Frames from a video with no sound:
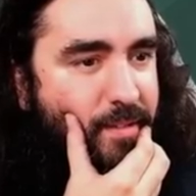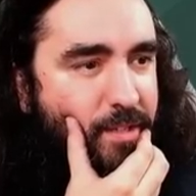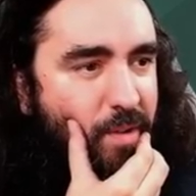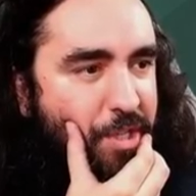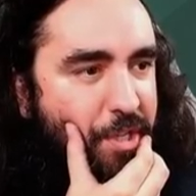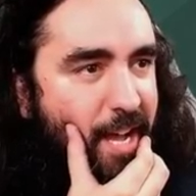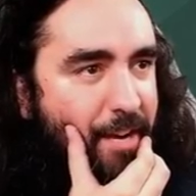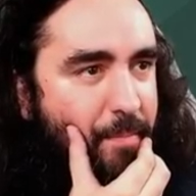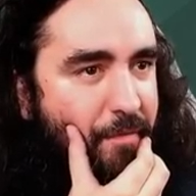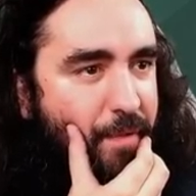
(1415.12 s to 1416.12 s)
So what you got
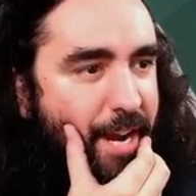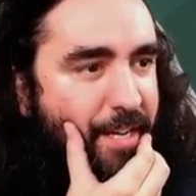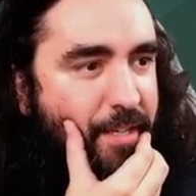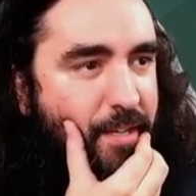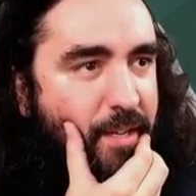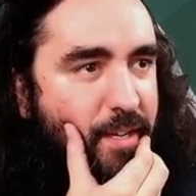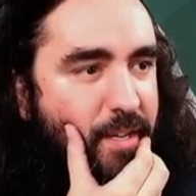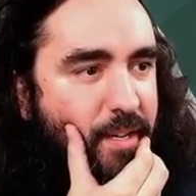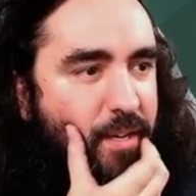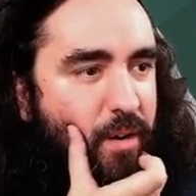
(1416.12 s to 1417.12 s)
here, my friend?
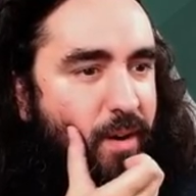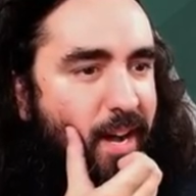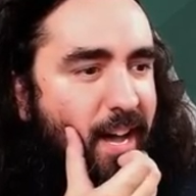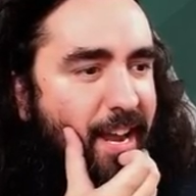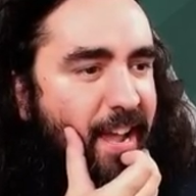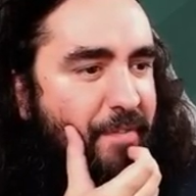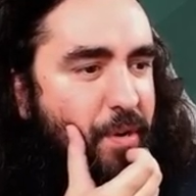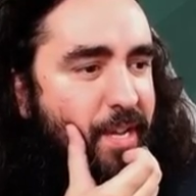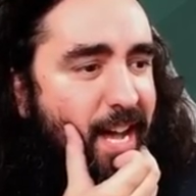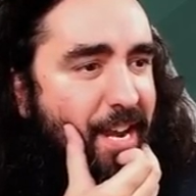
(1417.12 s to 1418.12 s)
What have you
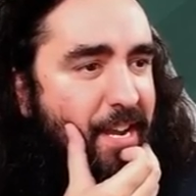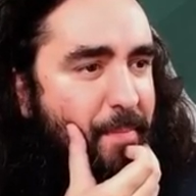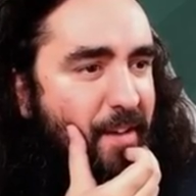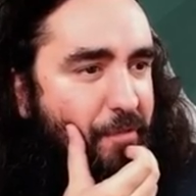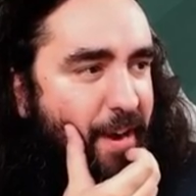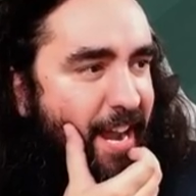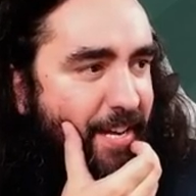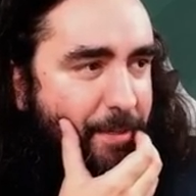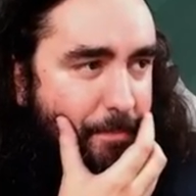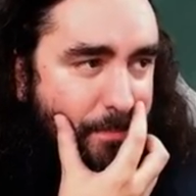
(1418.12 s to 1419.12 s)
gotten here, my
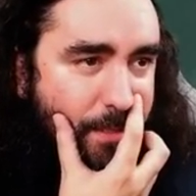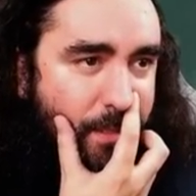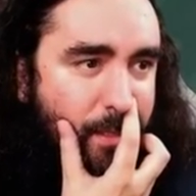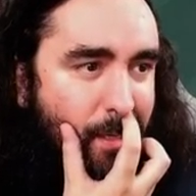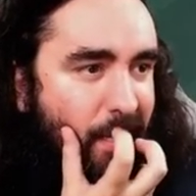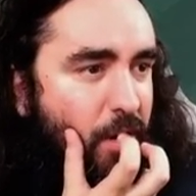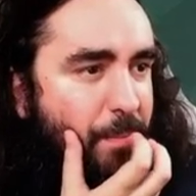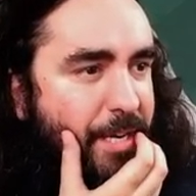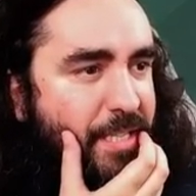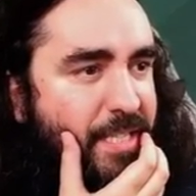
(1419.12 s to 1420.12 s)
friend? I hope
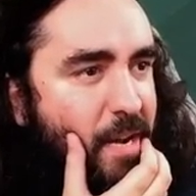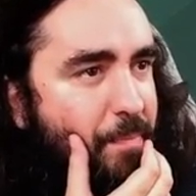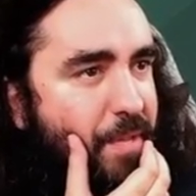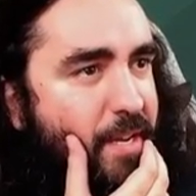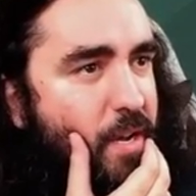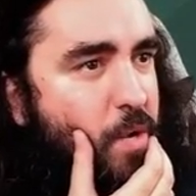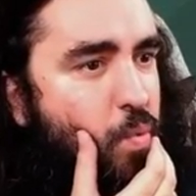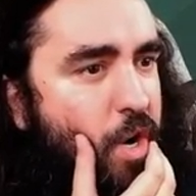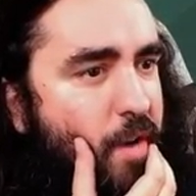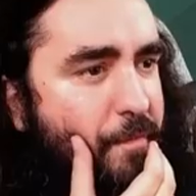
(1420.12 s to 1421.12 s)
it is something
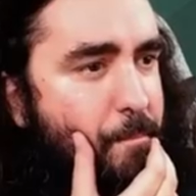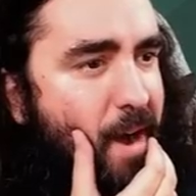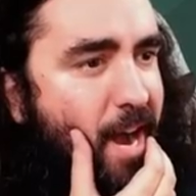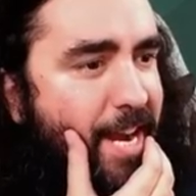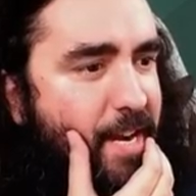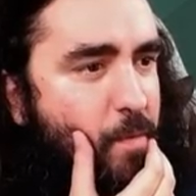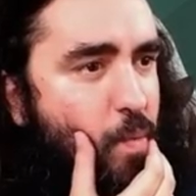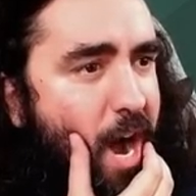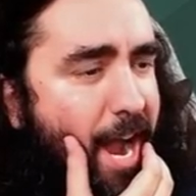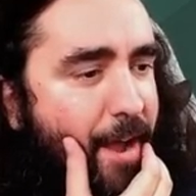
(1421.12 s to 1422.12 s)
worth my
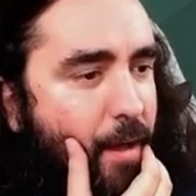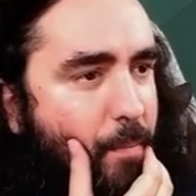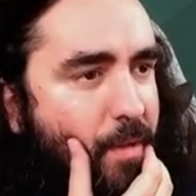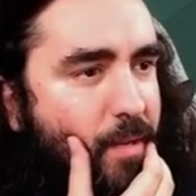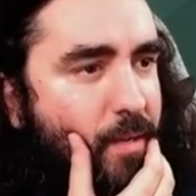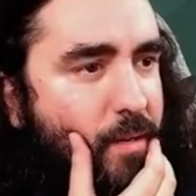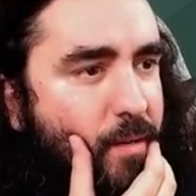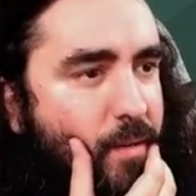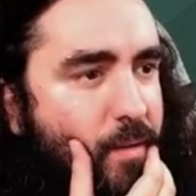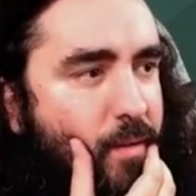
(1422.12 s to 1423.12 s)
while.
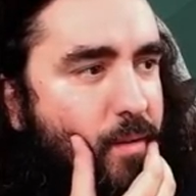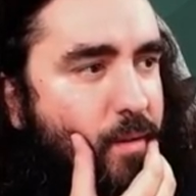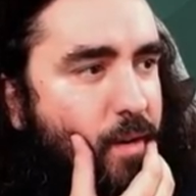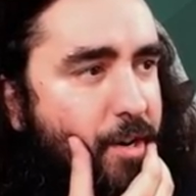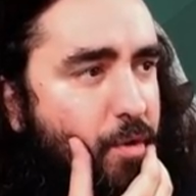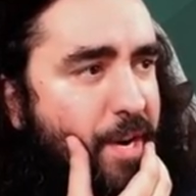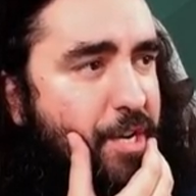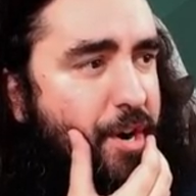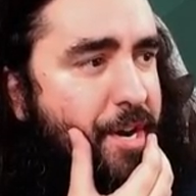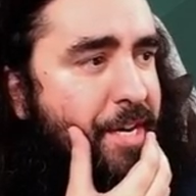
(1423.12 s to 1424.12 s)
Are you
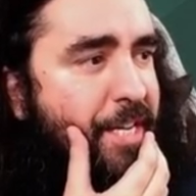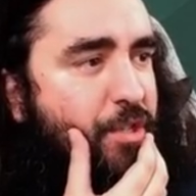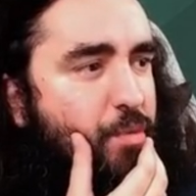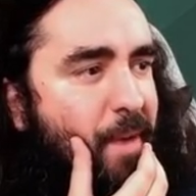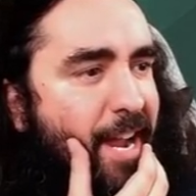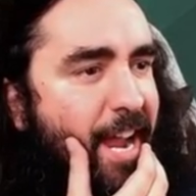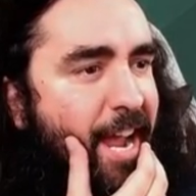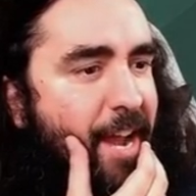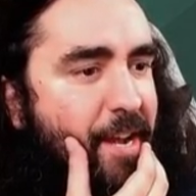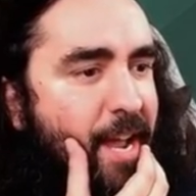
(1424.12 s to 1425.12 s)
returning this to my
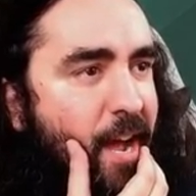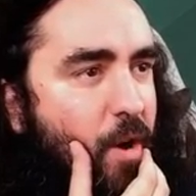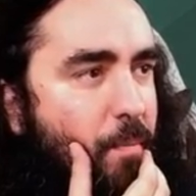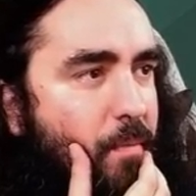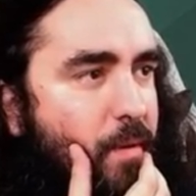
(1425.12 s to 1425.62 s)
hand now?